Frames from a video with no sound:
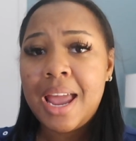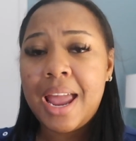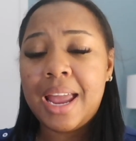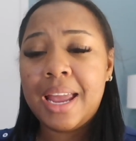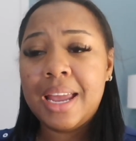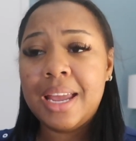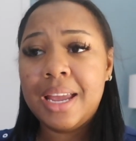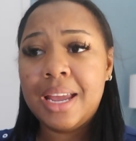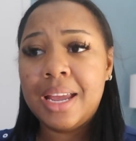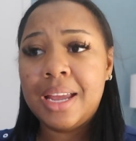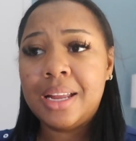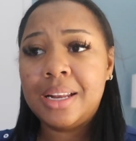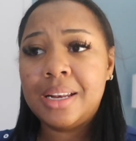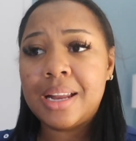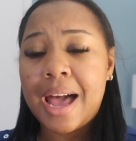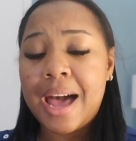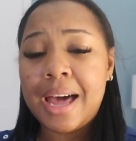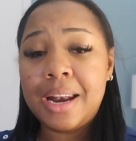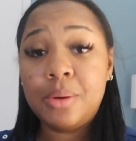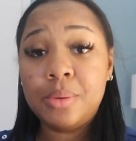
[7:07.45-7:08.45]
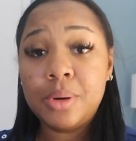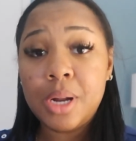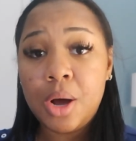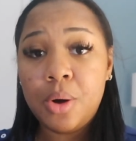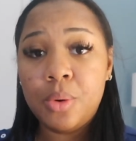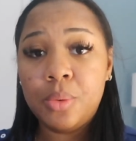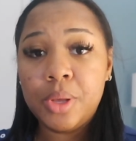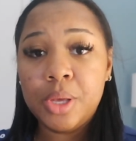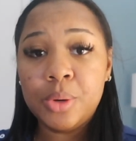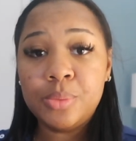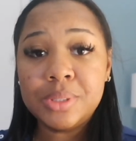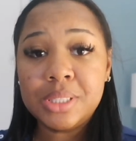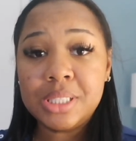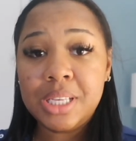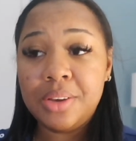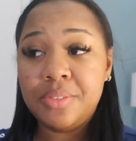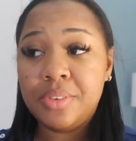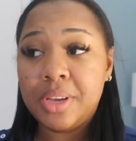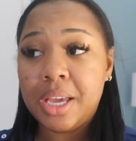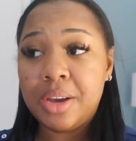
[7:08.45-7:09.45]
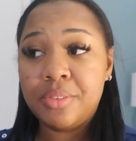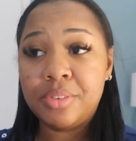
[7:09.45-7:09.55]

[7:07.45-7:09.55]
and I don't know, it was giving